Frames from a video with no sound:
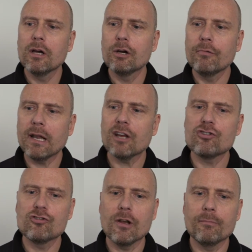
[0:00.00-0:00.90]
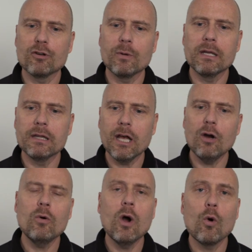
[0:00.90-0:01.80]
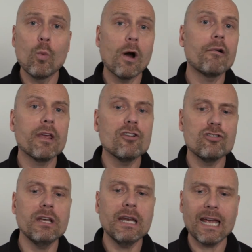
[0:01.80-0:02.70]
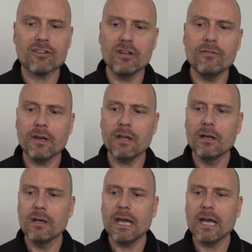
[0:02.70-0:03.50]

relationship between low warrior gene activity